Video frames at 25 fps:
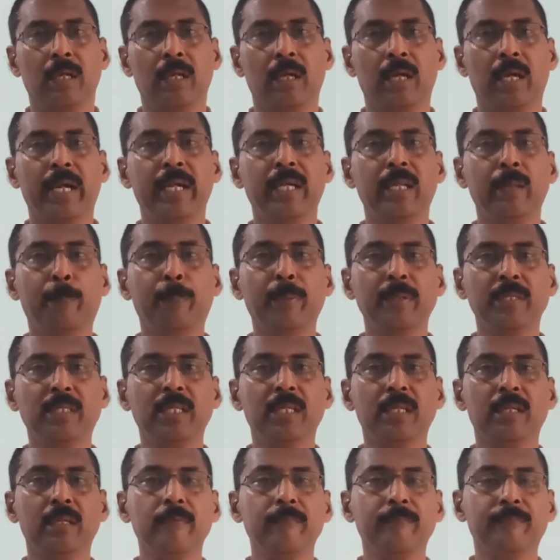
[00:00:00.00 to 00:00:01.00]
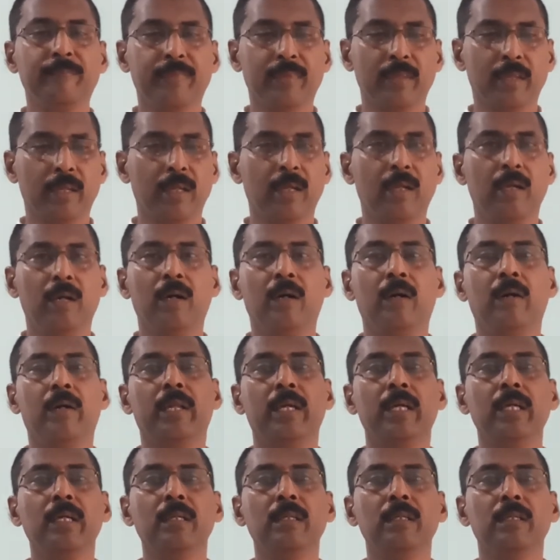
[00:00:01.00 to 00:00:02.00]
And depicting
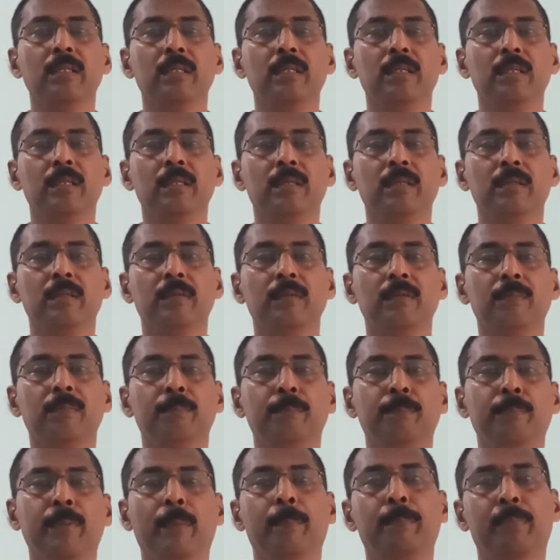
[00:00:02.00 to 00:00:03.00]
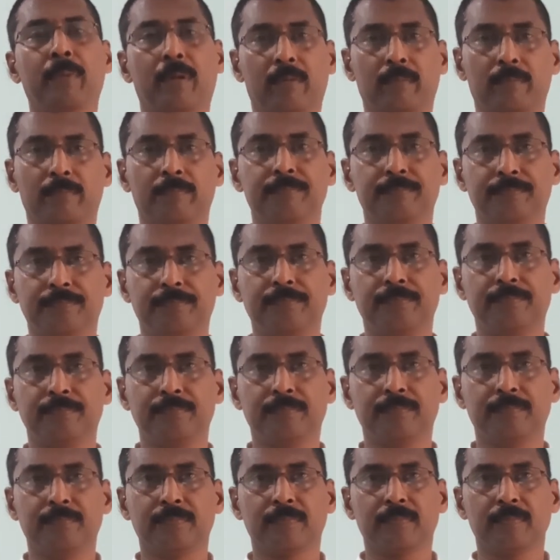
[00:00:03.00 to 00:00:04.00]
on a paper.
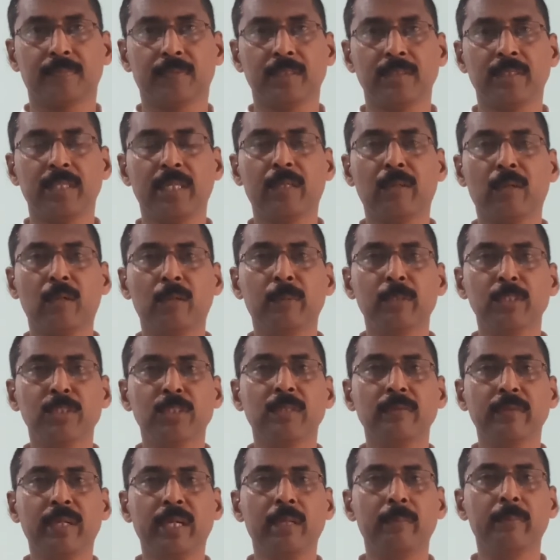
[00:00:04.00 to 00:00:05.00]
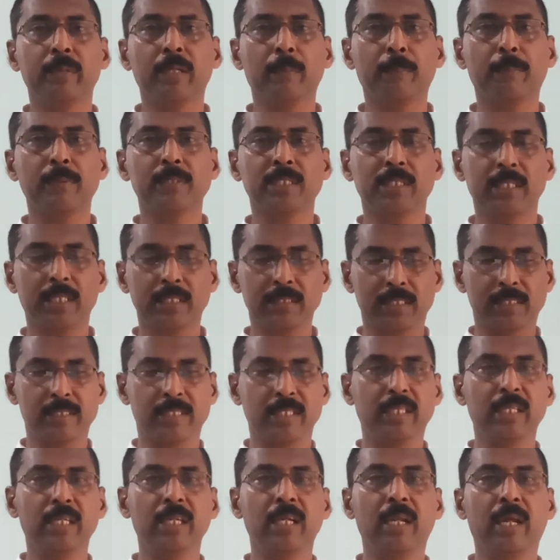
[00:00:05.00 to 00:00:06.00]
Say chromosome can be represented as a
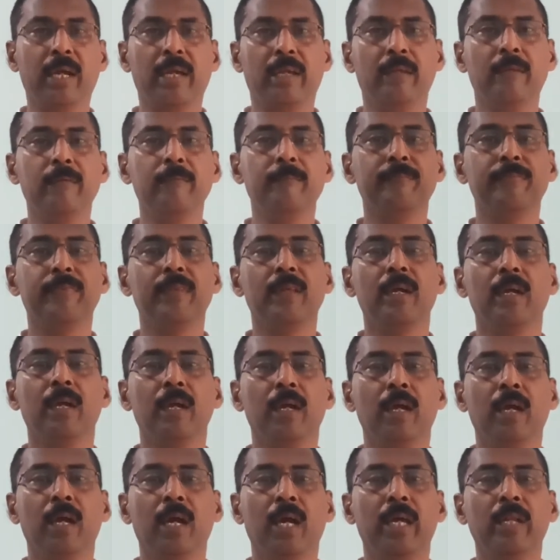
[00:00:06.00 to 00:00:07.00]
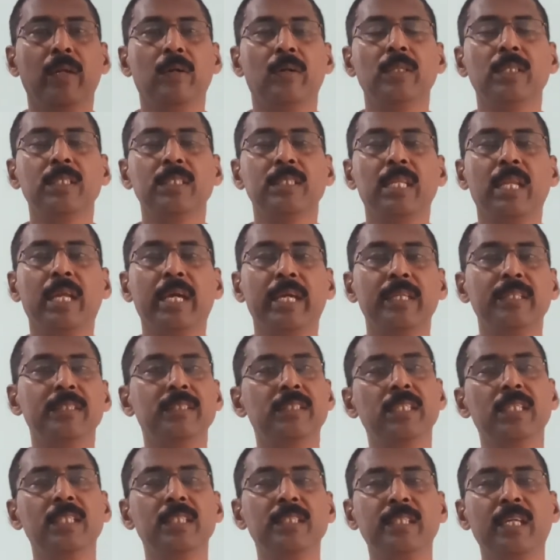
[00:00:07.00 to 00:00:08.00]
single line, and on this
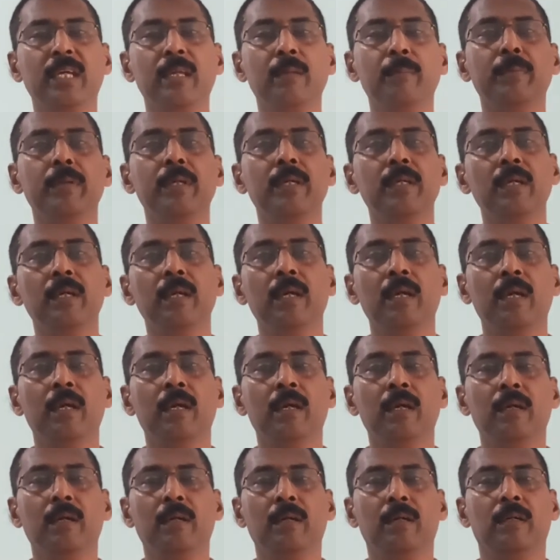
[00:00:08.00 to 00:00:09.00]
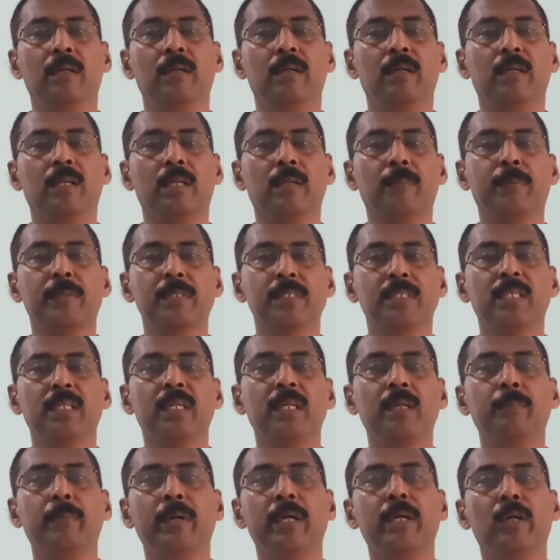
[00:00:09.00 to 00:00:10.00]
line genes can be
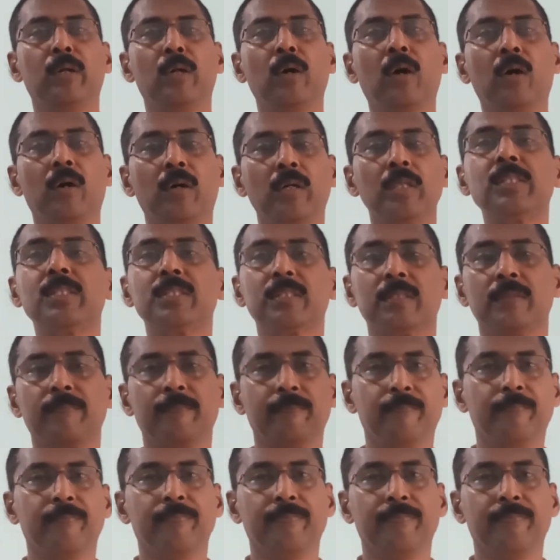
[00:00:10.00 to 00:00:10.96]
represented by dots,